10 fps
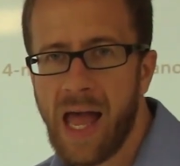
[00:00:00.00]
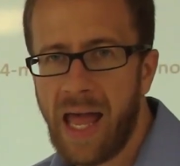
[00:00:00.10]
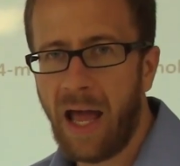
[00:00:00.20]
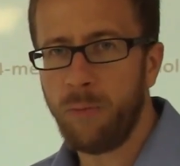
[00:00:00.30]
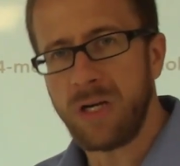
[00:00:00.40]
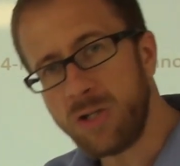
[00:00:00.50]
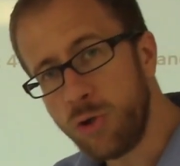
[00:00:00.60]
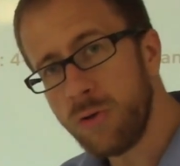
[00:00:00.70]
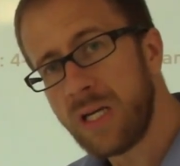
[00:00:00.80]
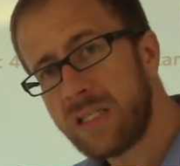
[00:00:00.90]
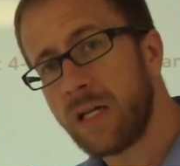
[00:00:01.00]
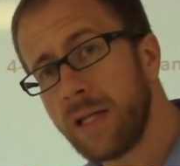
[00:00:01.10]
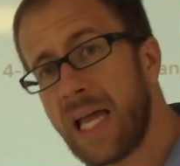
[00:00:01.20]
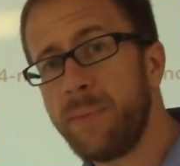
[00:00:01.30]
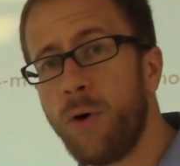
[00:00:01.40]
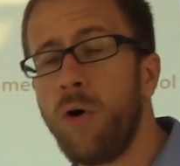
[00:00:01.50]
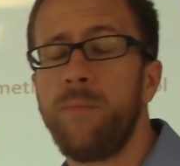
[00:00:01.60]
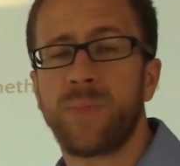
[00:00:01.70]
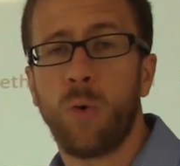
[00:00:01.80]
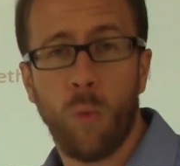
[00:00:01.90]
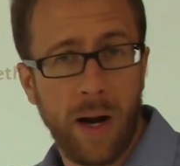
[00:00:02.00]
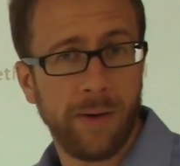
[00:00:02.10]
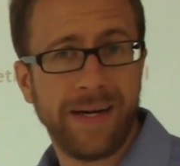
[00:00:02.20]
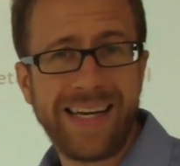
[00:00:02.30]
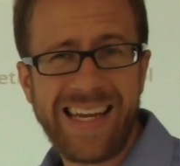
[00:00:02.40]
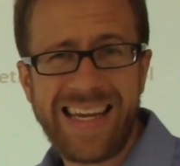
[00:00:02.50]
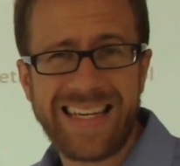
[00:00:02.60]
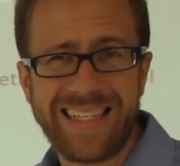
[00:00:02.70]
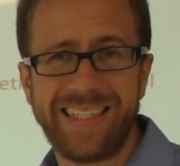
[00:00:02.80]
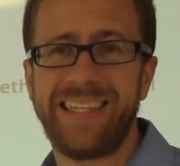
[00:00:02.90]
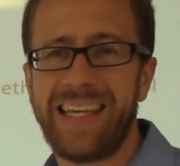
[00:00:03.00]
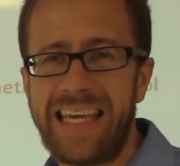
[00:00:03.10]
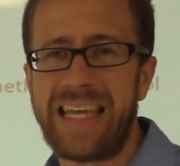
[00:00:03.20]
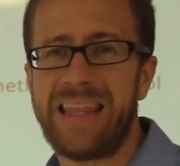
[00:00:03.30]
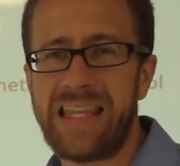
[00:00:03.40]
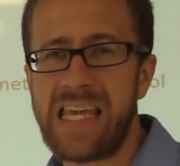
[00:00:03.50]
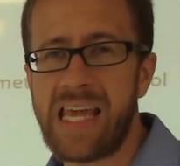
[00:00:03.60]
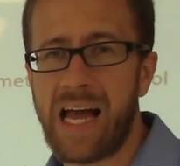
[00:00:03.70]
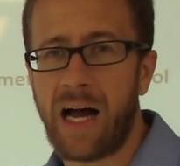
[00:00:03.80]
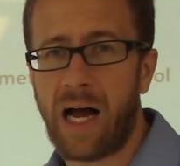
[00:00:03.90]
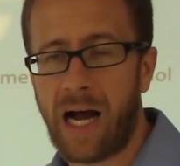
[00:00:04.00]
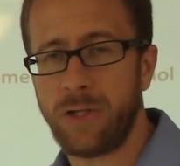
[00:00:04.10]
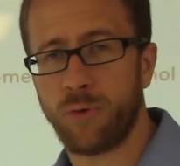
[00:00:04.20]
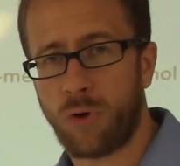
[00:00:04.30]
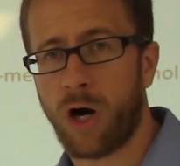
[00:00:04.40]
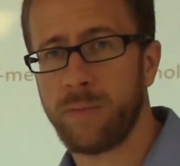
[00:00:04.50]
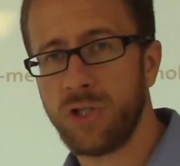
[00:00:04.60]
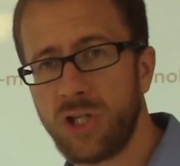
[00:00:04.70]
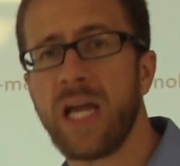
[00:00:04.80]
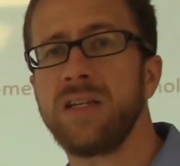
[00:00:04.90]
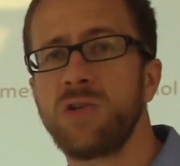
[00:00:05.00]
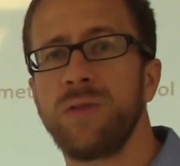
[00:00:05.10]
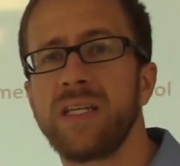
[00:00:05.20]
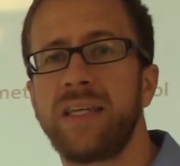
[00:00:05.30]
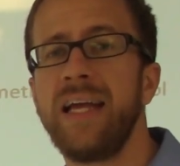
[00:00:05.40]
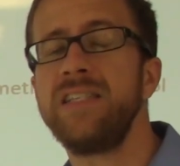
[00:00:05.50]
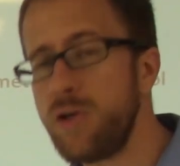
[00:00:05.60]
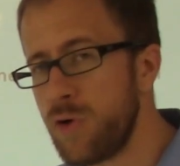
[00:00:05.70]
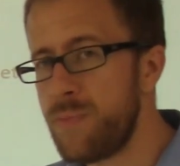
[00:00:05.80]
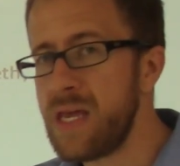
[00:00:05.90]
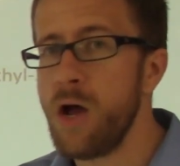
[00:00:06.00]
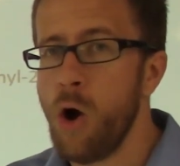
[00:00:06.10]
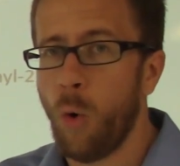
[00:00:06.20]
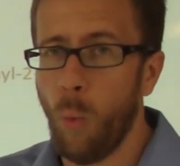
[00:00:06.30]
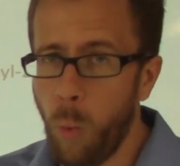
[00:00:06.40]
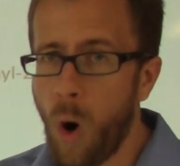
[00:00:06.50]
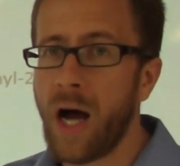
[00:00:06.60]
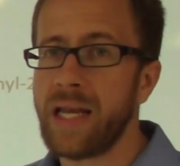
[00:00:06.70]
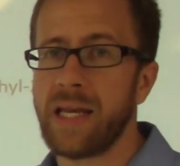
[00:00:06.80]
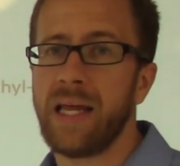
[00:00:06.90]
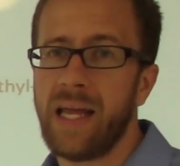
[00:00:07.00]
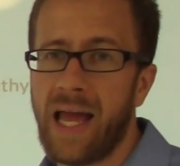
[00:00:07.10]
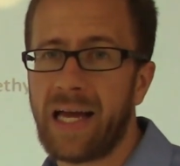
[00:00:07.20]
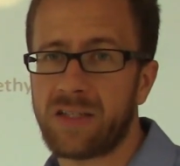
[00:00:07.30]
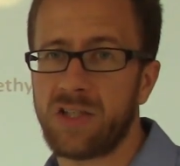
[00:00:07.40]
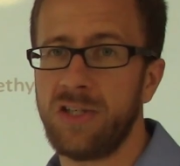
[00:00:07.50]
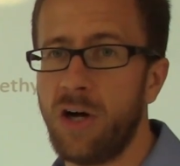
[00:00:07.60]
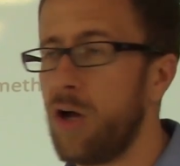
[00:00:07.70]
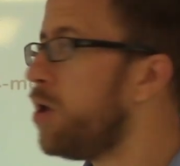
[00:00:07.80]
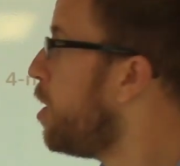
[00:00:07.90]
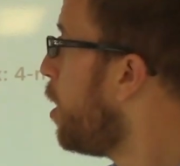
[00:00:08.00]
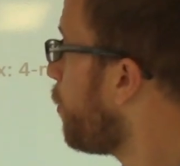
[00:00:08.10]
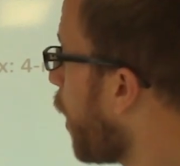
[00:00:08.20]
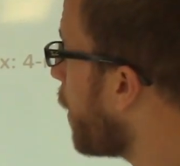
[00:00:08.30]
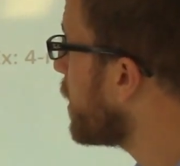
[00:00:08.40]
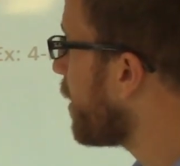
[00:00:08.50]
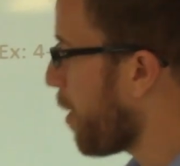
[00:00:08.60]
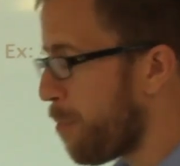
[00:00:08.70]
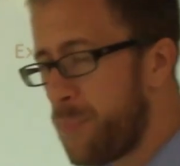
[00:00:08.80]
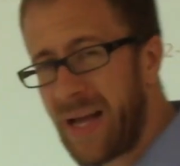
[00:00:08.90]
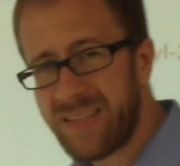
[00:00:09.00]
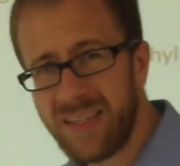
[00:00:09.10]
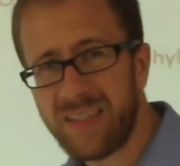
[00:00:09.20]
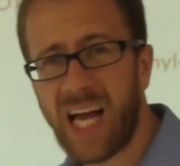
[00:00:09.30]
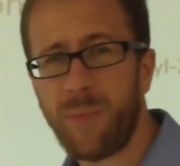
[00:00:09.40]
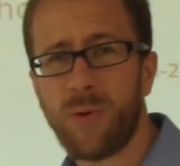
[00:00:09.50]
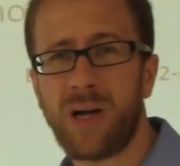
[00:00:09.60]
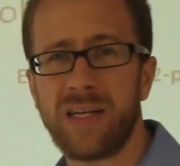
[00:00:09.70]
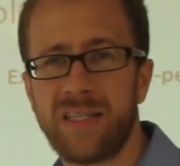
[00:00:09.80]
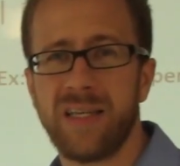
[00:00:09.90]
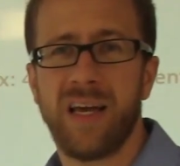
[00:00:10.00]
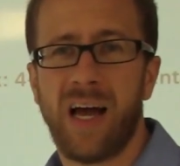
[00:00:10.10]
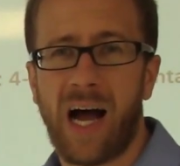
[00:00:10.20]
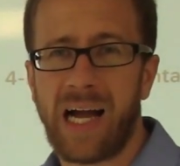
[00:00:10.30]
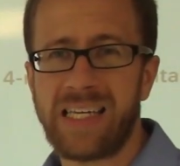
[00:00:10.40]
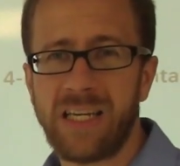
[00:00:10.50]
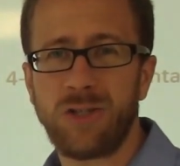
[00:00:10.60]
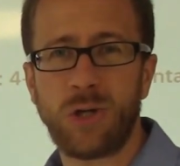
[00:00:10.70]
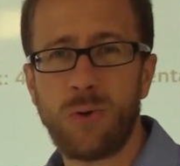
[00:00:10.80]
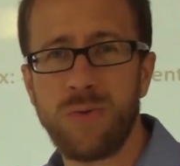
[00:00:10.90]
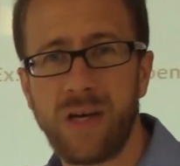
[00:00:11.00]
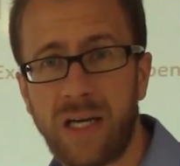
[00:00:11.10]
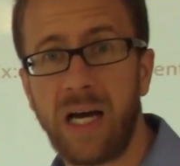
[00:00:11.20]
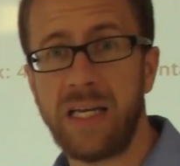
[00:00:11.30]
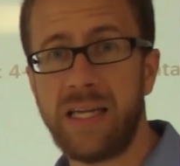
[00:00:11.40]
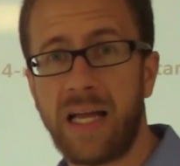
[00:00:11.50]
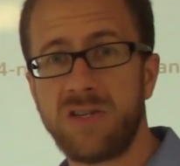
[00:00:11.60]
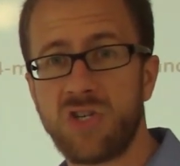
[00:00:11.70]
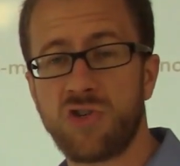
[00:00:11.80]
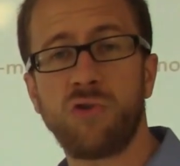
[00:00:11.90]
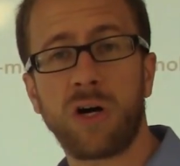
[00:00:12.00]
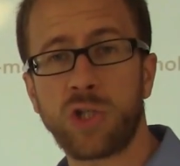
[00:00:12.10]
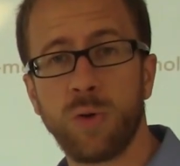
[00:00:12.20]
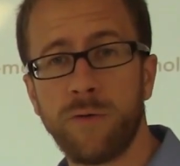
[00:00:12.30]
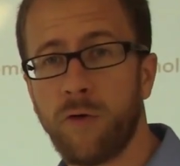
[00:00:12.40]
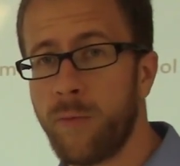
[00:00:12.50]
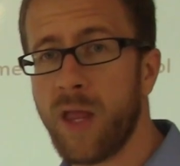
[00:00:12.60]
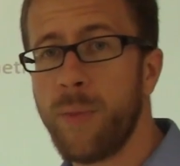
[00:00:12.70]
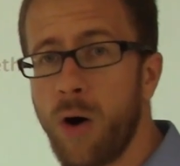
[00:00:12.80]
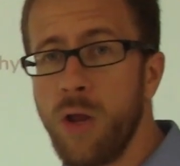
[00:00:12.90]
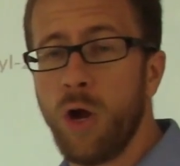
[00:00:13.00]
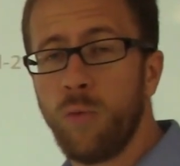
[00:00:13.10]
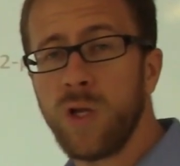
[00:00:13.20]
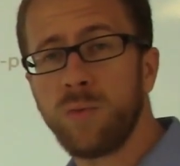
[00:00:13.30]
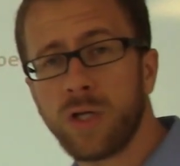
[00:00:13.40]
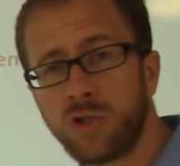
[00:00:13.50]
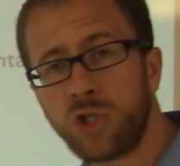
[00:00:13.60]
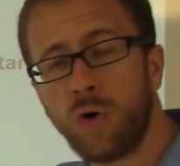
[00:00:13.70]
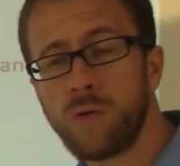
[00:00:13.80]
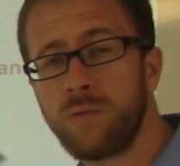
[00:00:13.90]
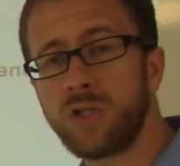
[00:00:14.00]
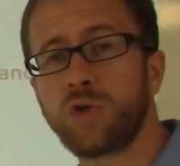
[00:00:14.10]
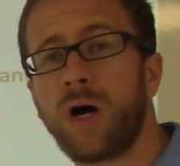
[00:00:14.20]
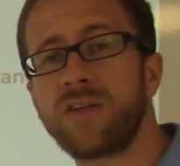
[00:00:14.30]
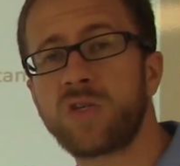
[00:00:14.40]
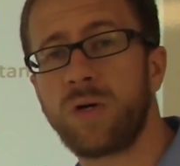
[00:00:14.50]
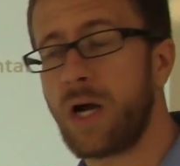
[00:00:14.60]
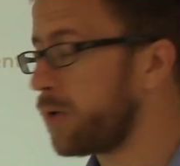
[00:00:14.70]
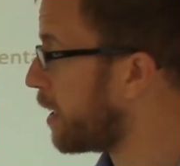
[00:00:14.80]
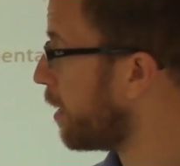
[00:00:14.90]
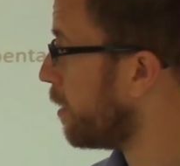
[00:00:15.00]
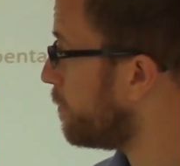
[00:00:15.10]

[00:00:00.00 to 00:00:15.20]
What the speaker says: And we do need to label where it is in the hydrocarbon chain. So in this case, it would be 1-hexanol. Probably not the best example because I didn't show you the condensed structural formula, but we will show it when we draw this one out here.